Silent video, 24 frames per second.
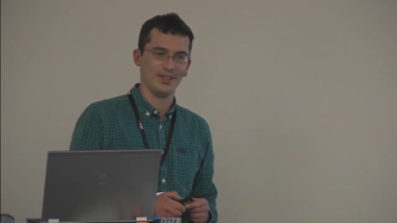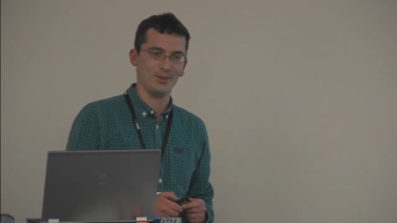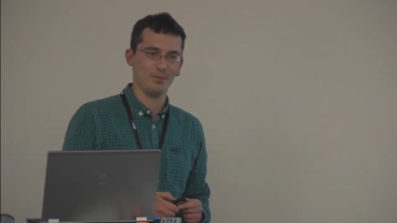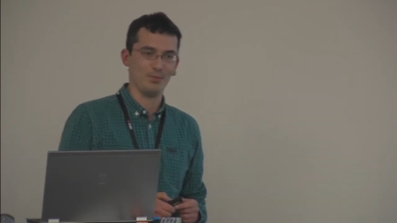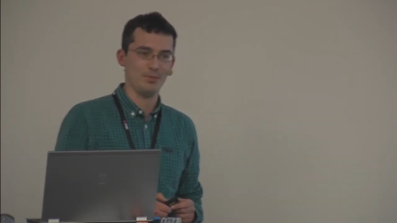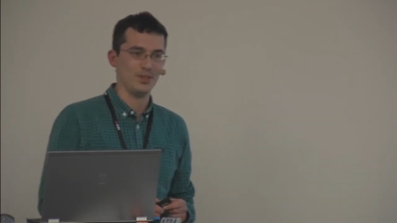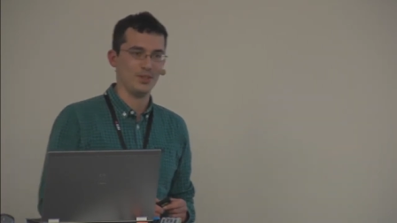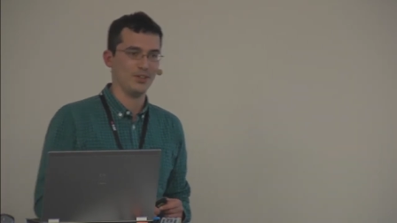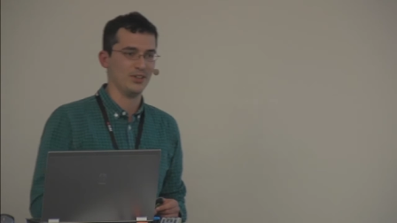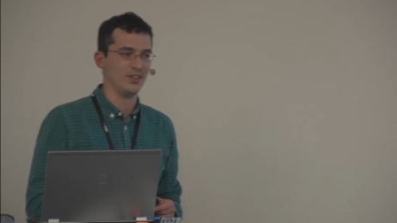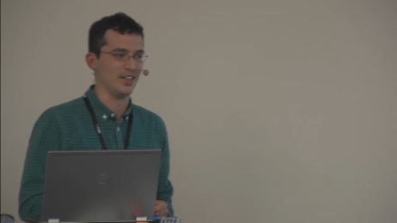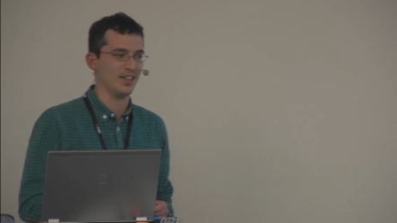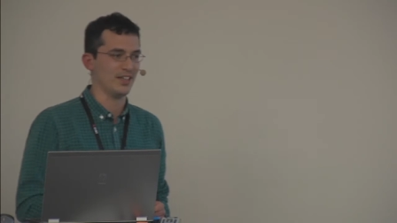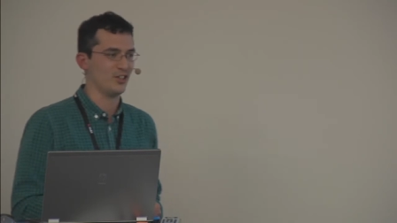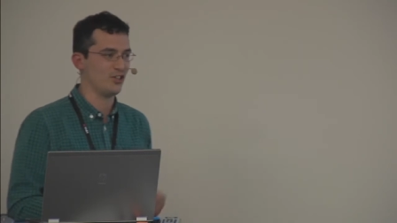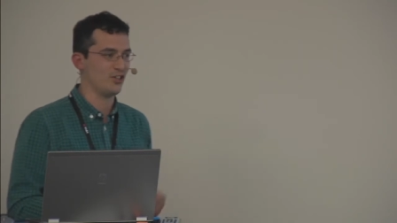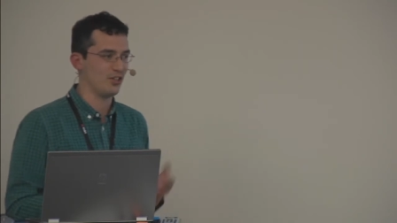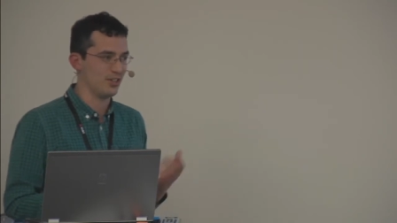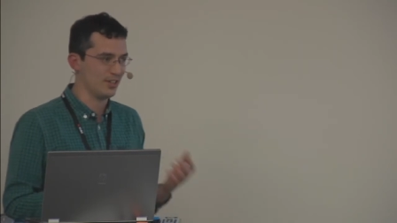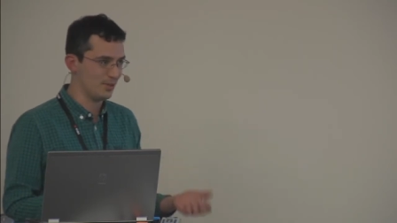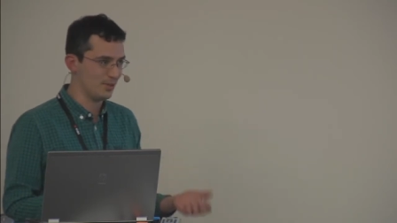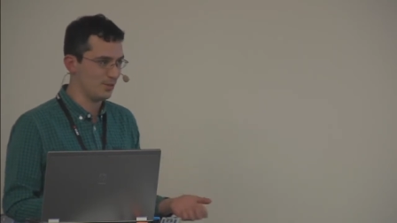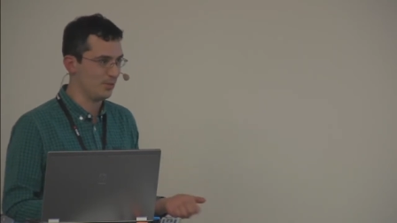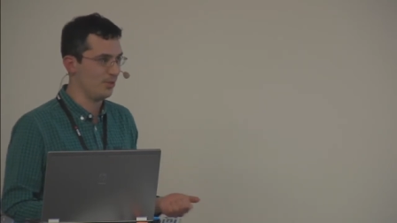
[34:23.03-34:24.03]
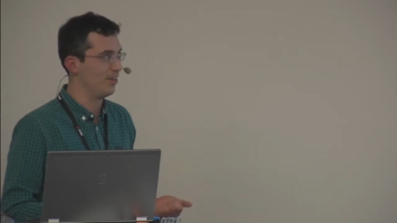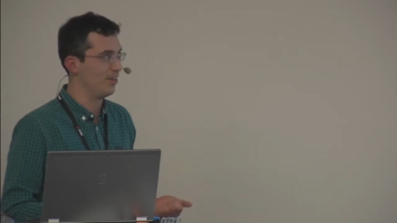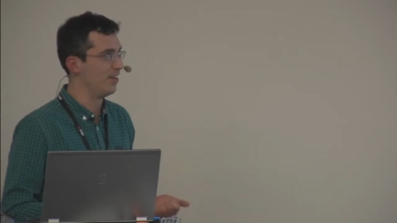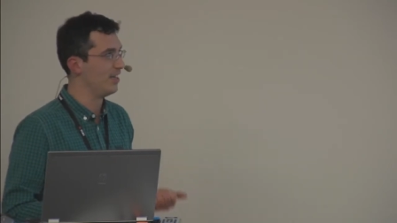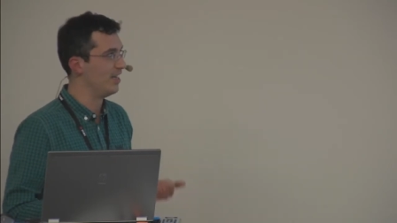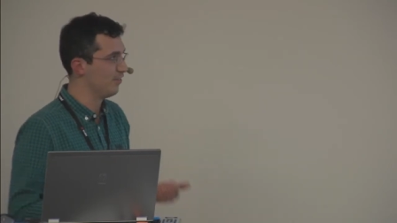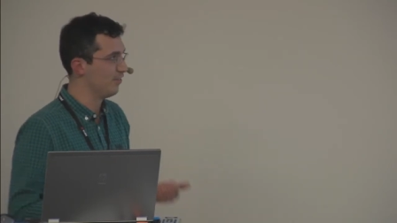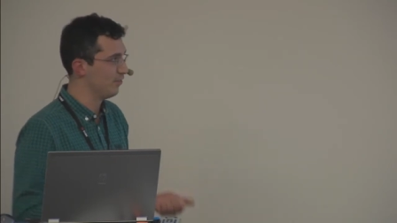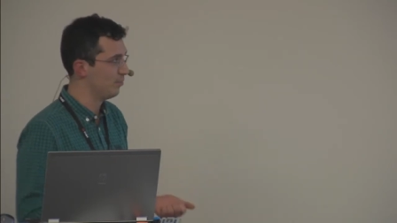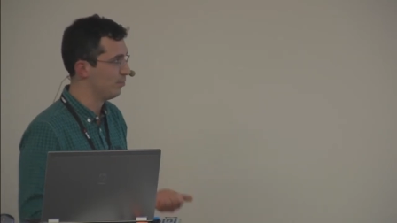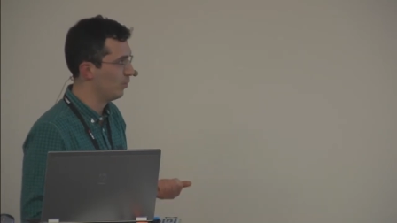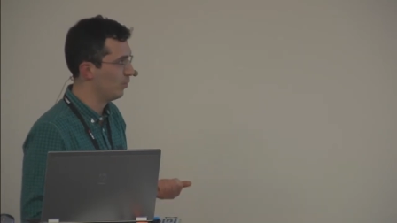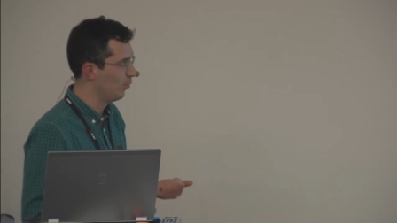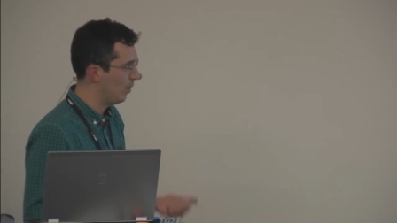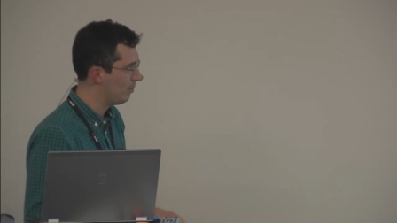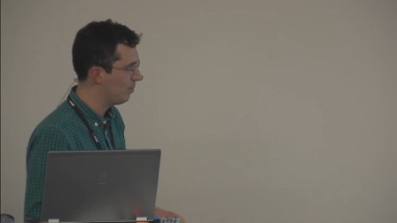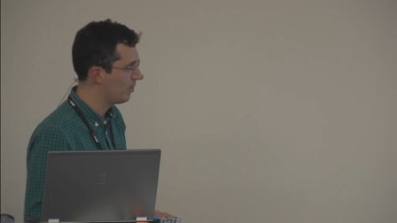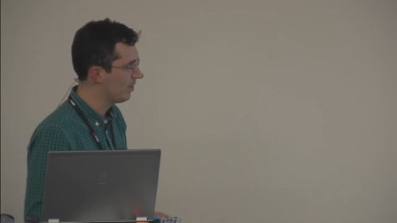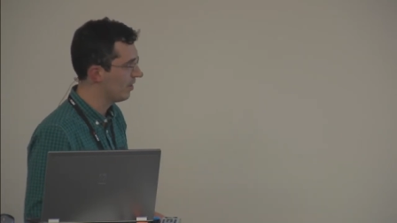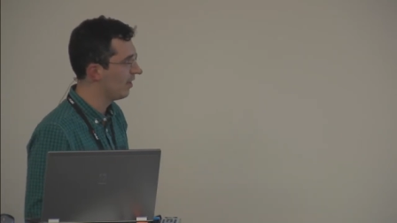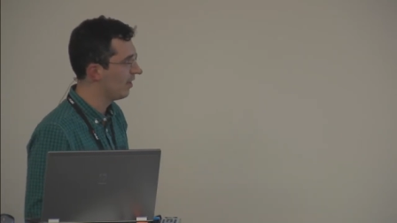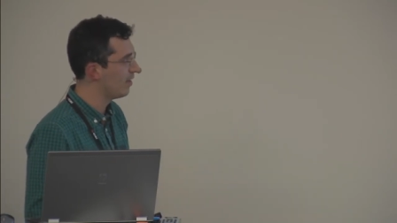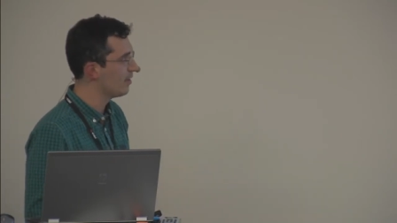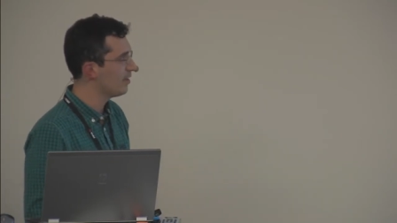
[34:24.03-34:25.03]
building a trustworthy government
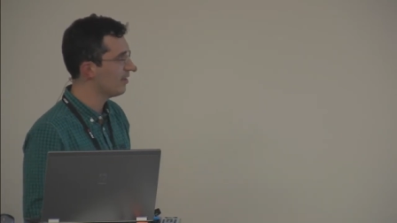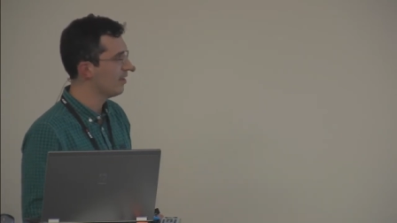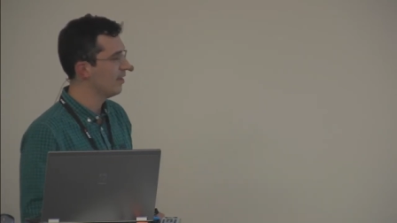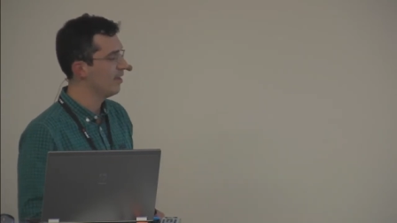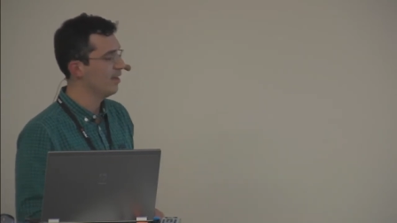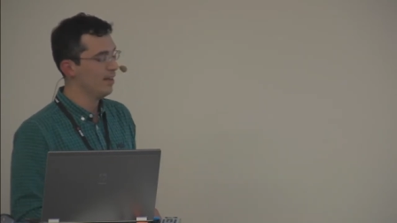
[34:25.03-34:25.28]
website.